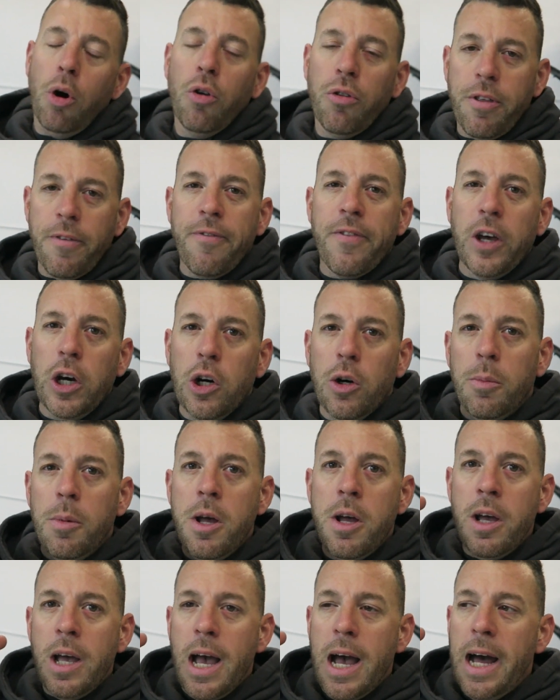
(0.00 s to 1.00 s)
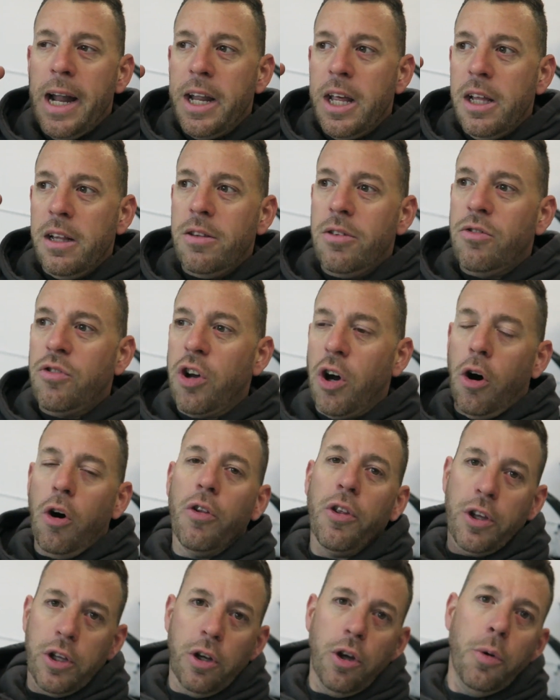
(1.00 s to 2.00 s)
pulled the film and it
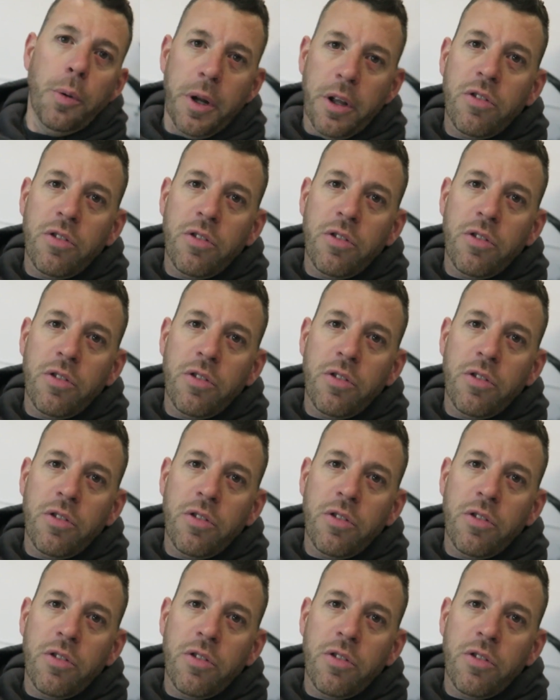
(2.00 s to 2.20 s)
tore the glue,